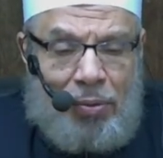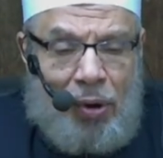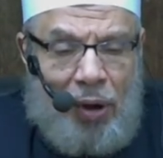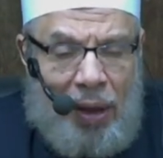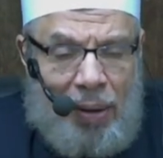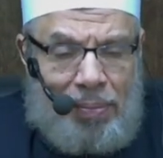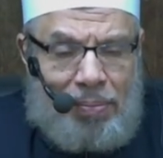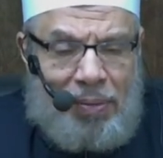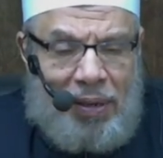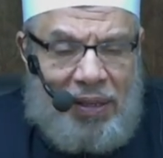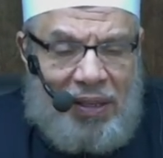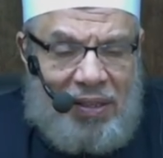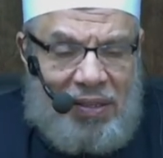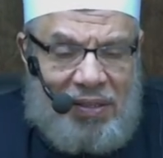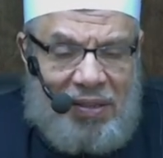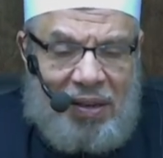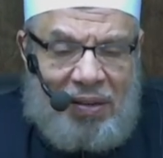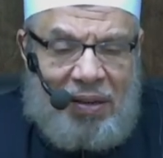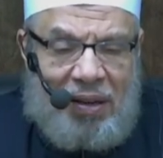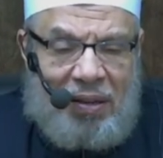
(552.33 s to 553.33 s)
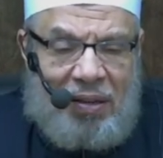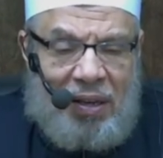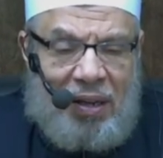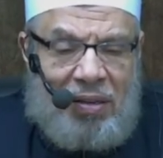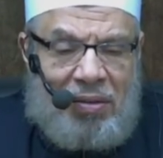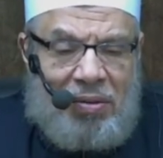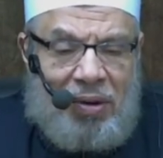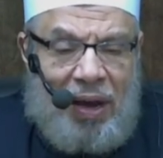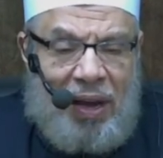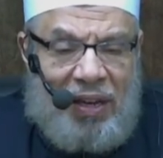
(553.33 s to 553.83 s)
That Allah
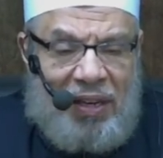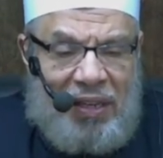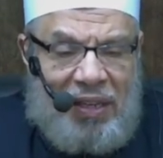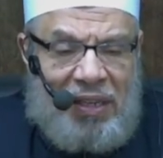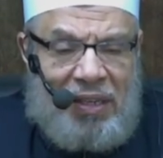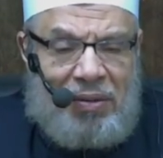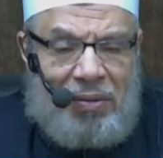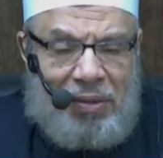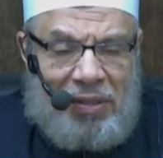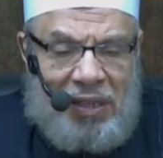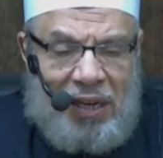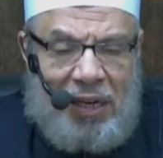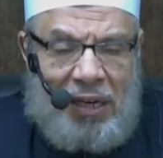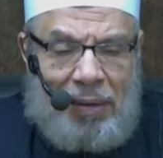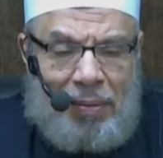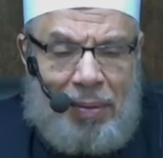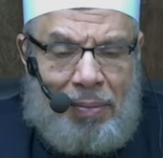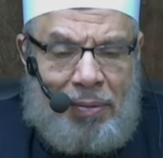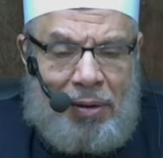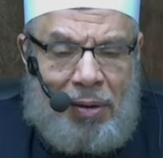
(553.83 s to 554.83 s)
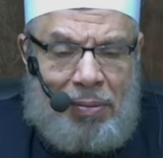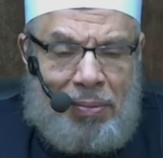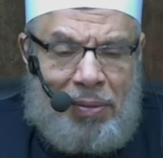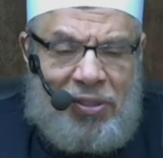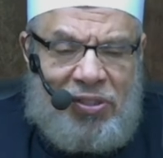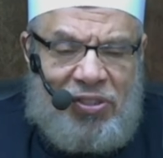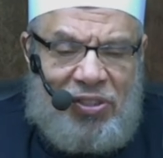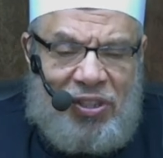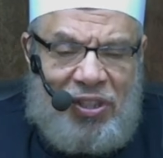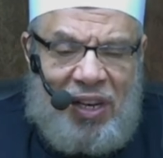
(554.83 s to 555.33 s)
has took
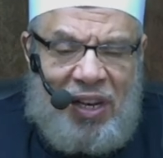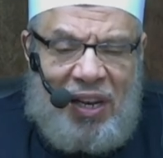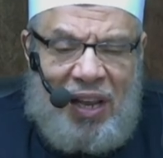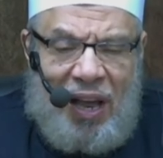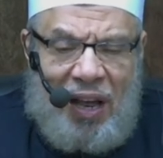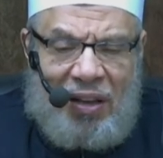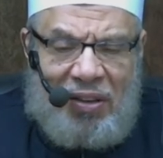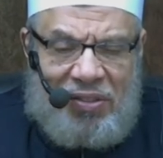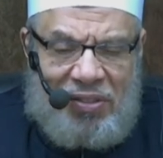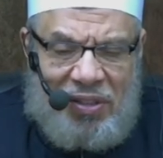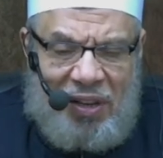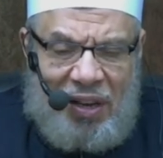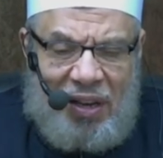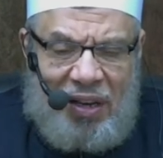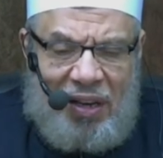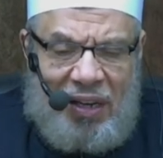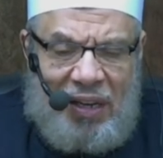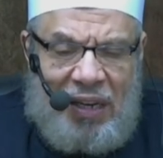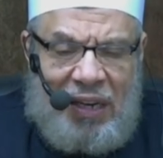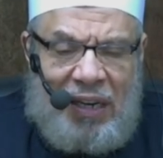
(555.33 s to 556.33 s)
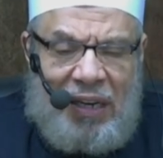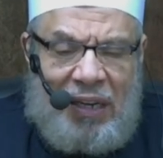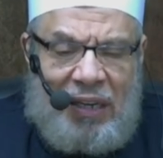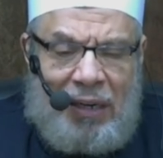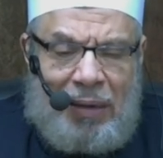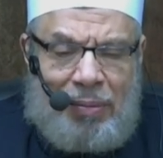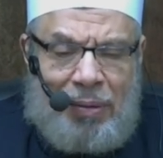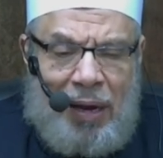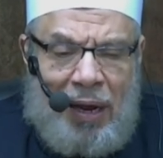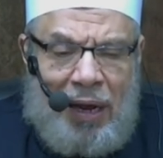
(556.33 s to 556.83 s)
the Prophet from the
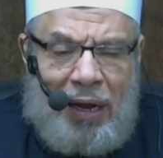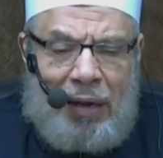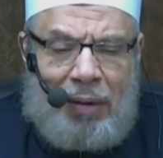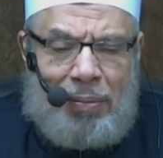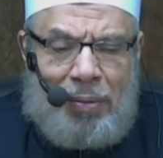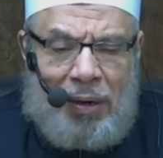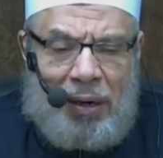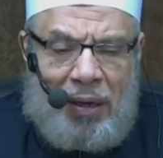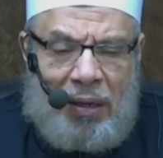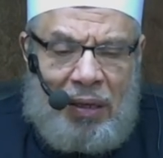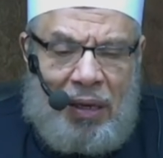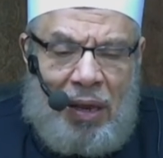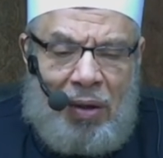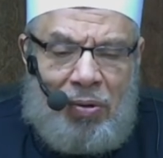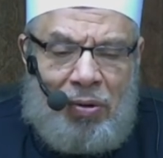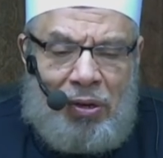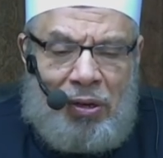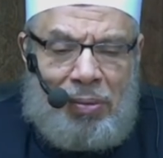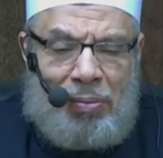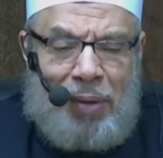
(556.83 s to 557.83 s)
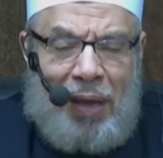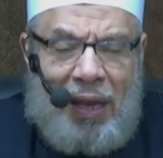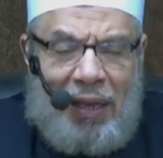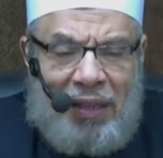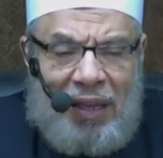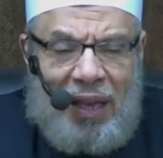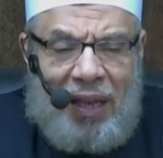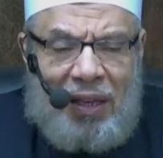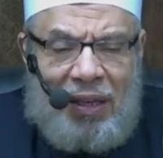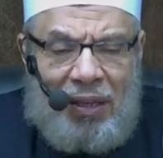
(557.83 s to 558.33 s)
uh,
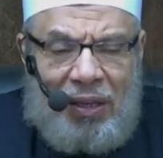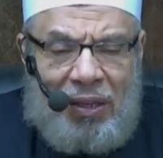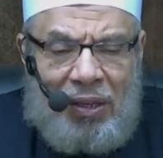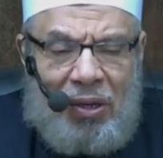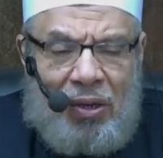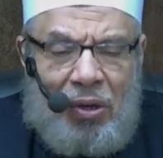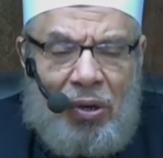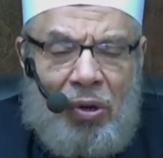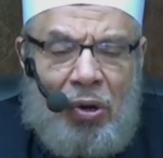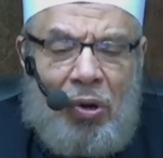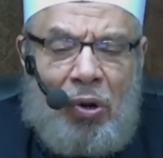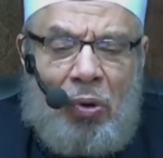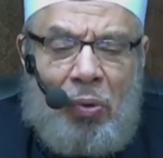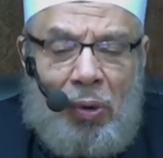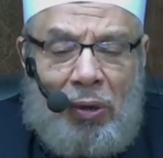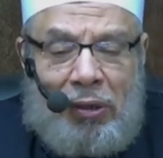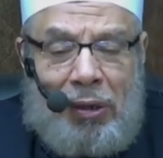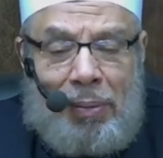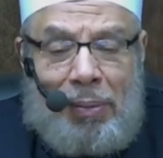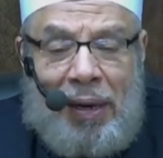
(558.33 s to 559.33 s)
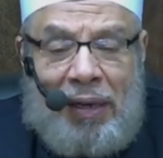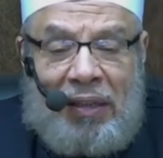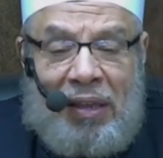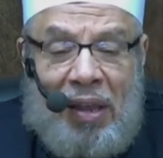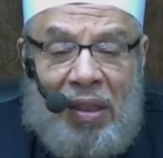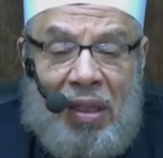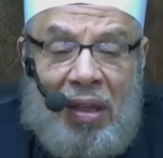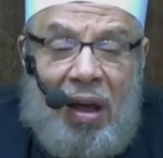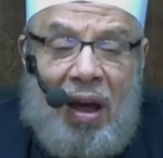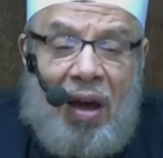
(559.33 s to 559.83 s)
from Mecca to Jerusalem, as Allah has
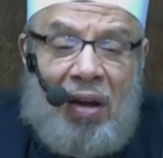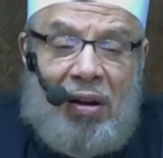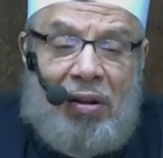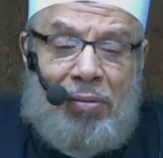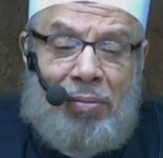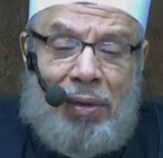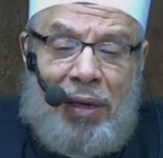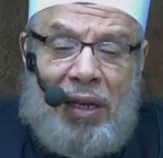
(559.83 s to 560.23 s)
mentioned,